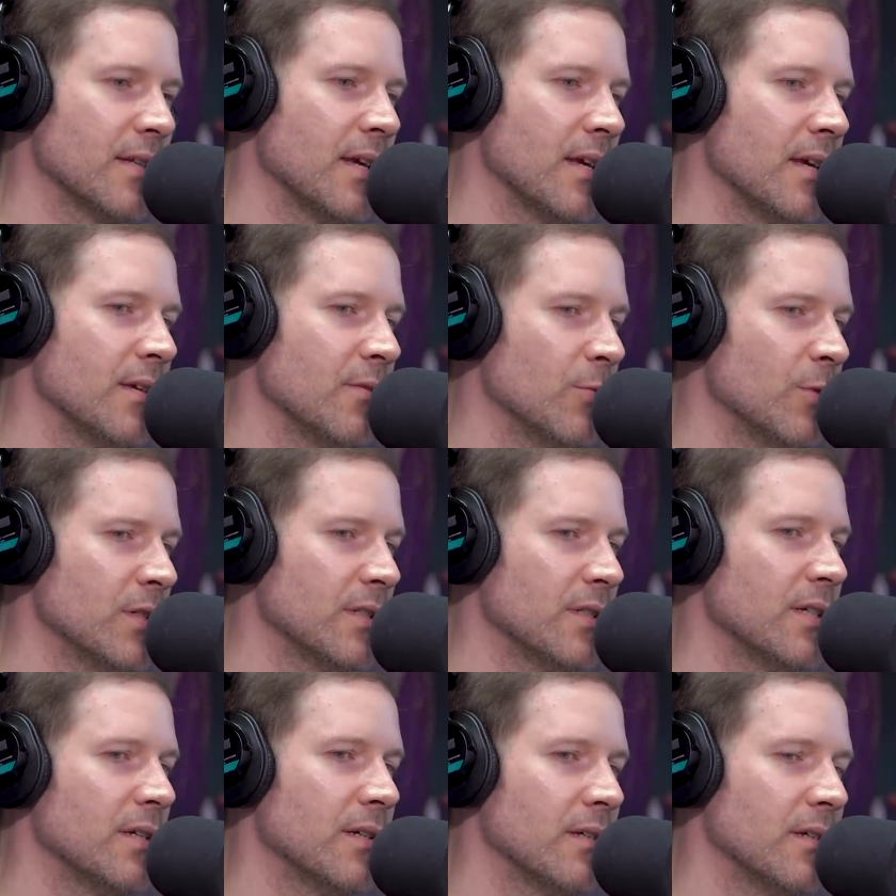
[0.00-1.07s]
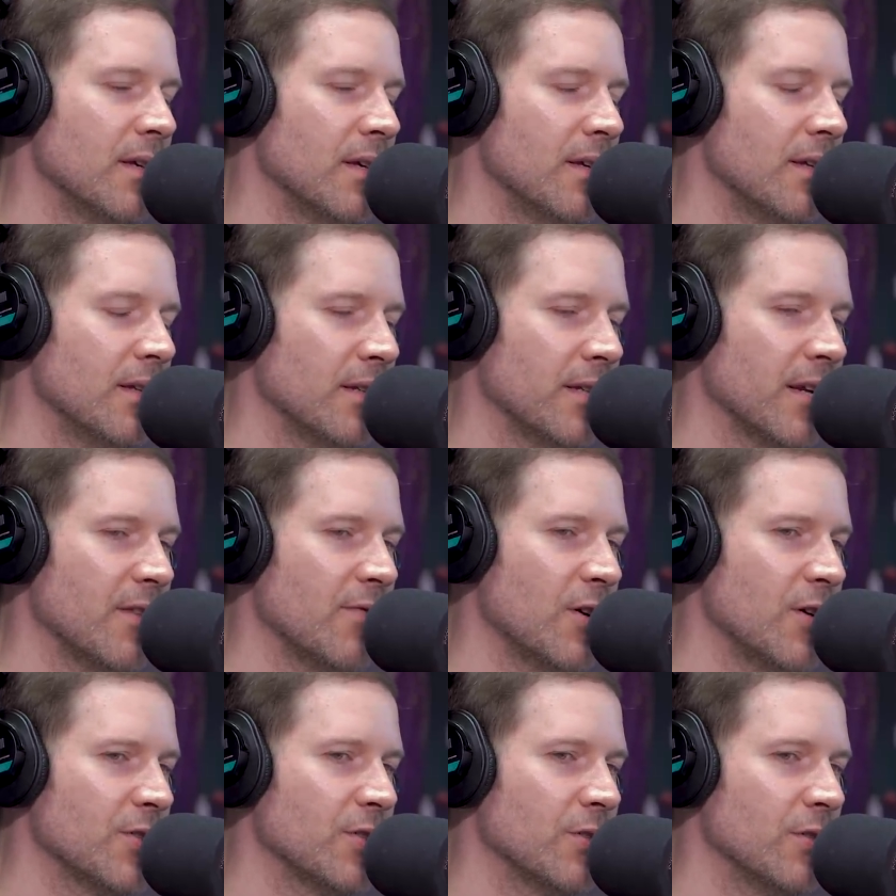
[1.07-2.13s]
And one thing that I've
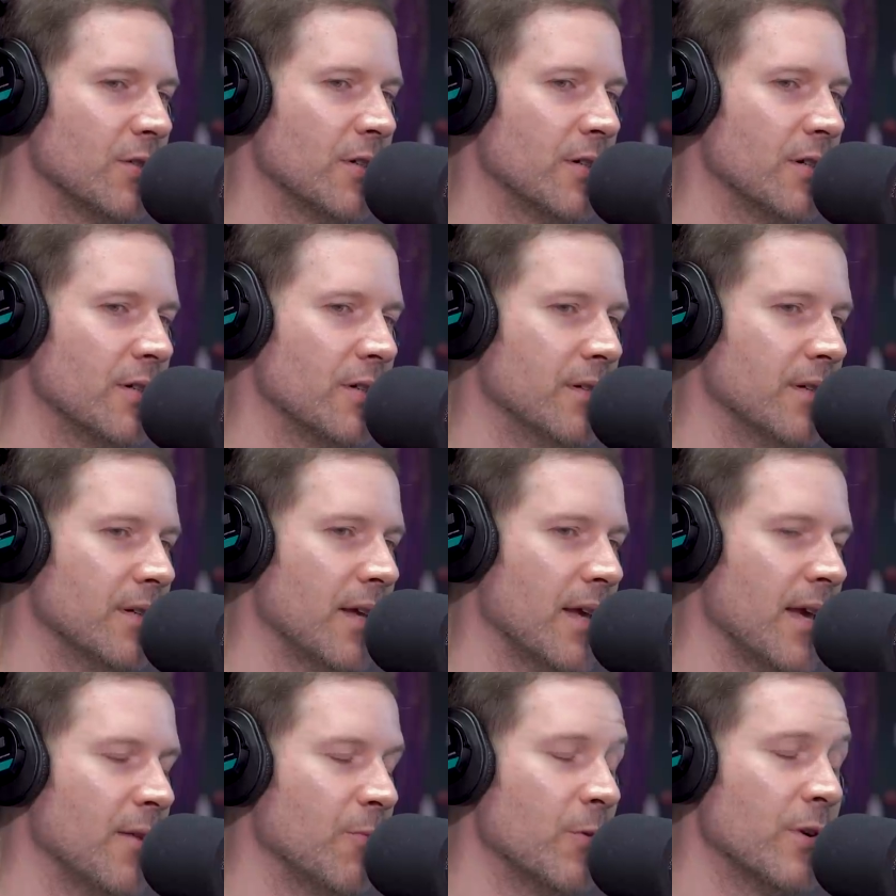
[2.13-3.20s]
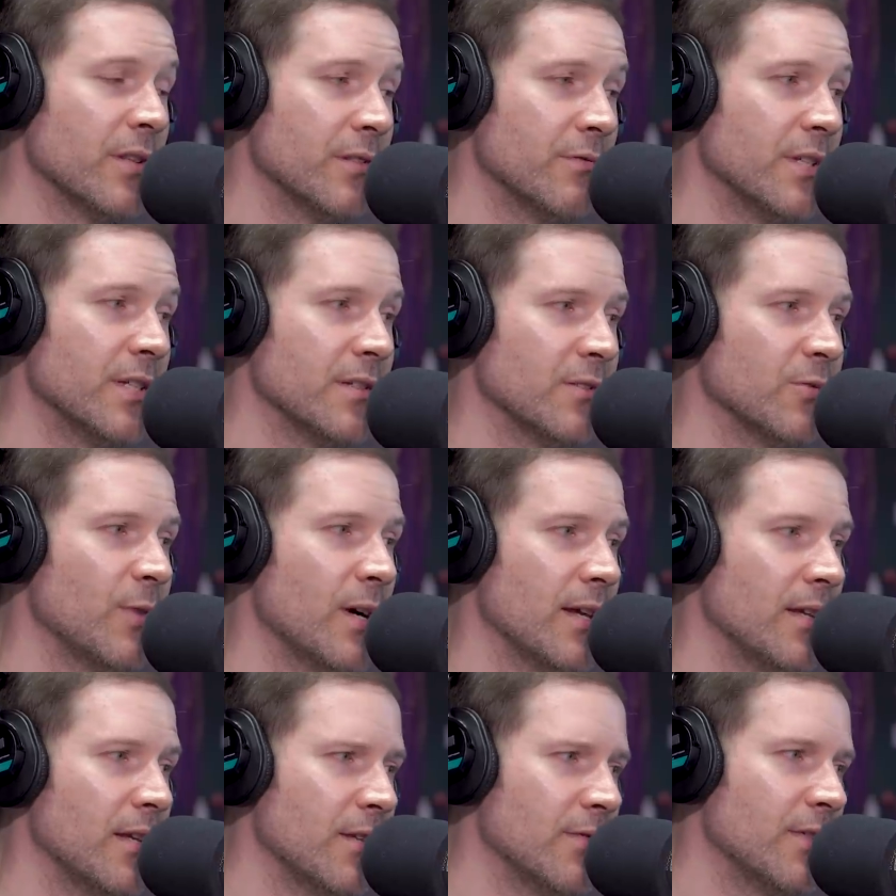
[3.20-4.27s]
also learned, and one of the reasons why I
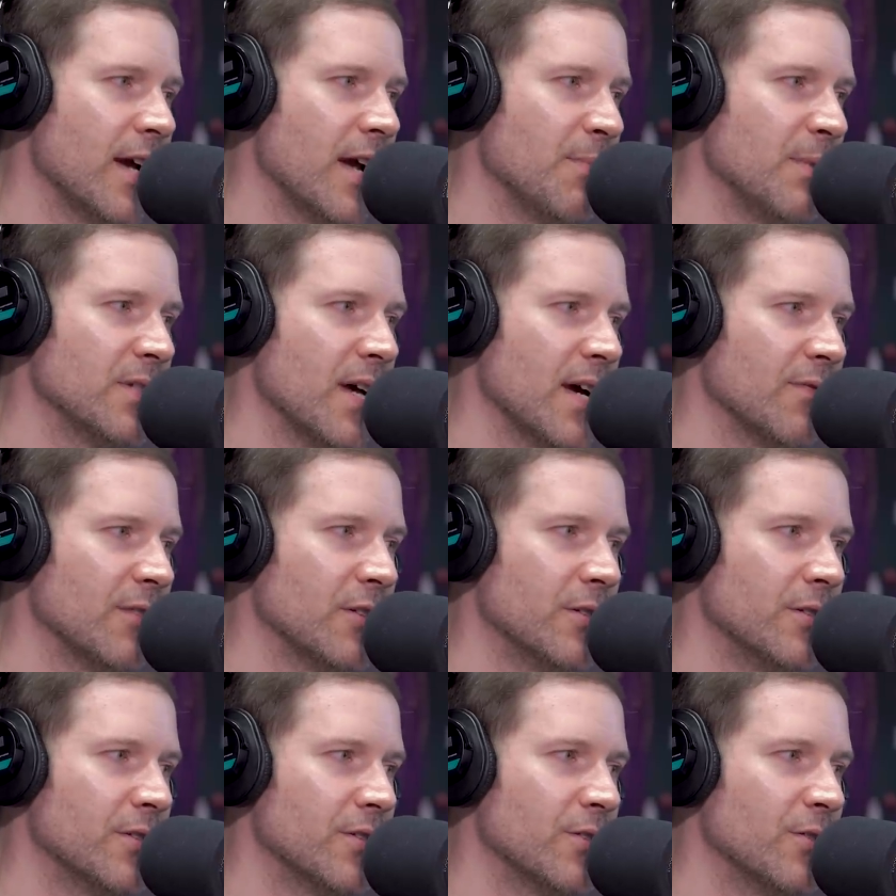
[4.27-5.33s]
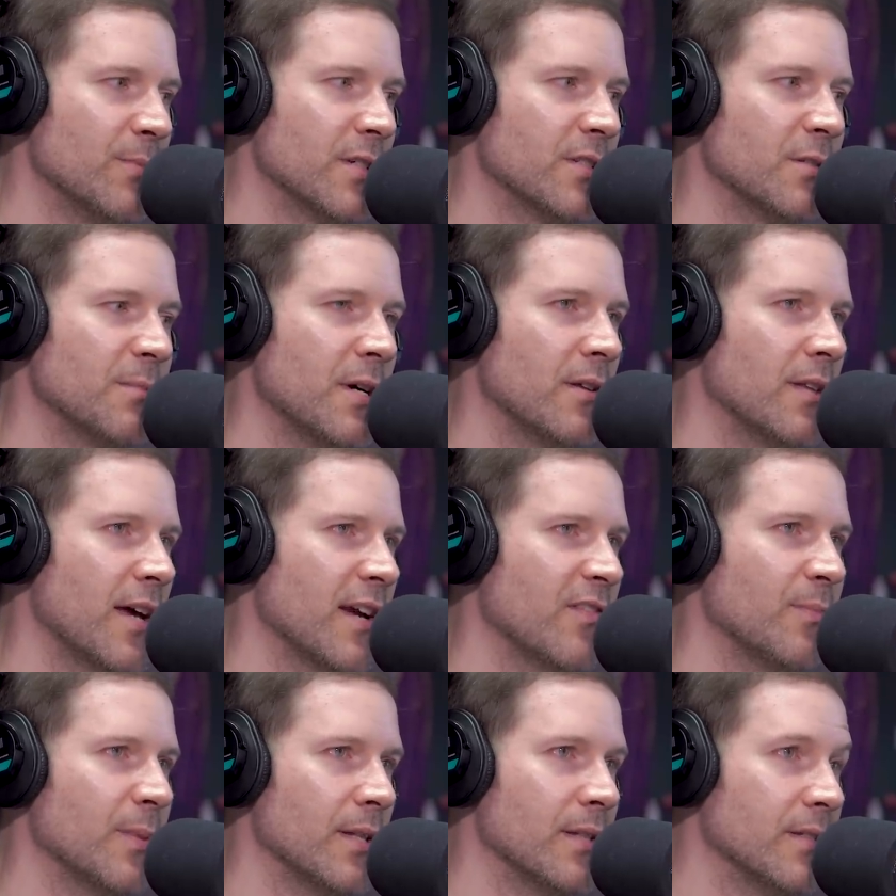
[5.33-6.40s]
love rap is I've learned so much about
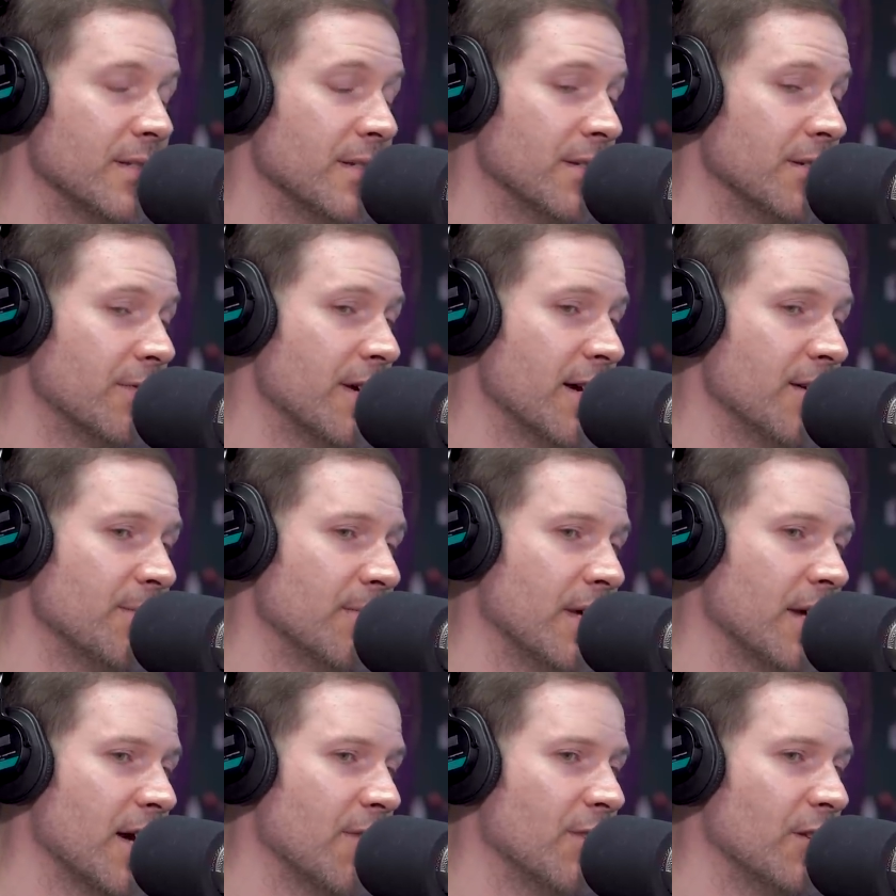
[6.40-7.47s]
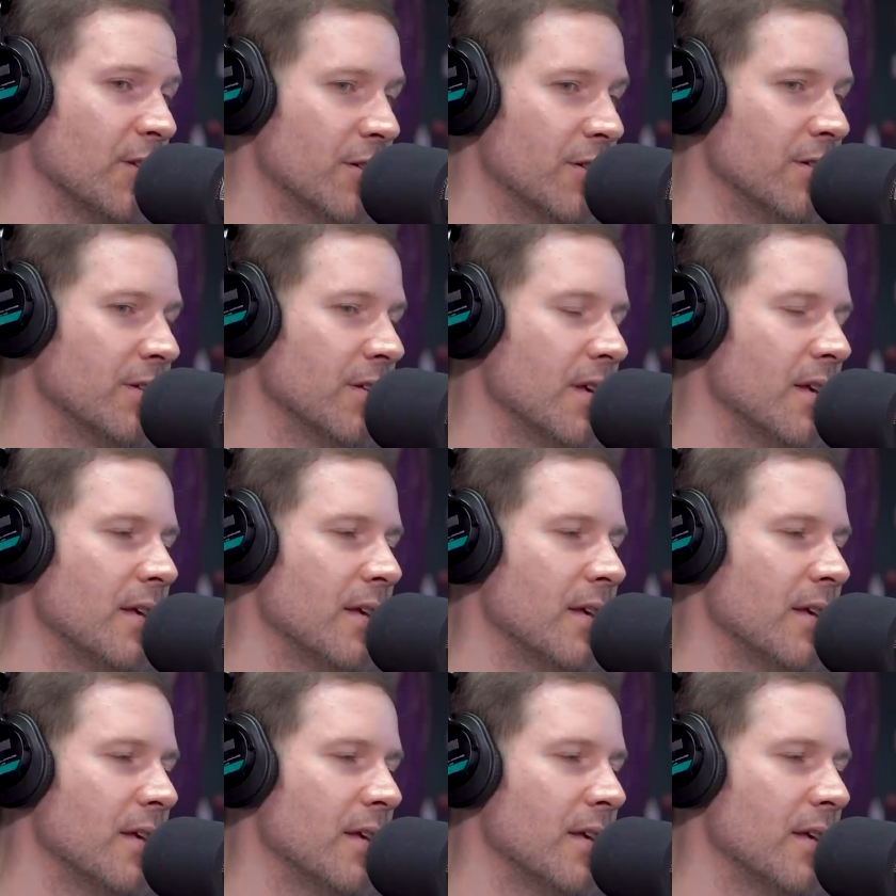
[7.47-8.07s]
life by listening to rap. Like I've learned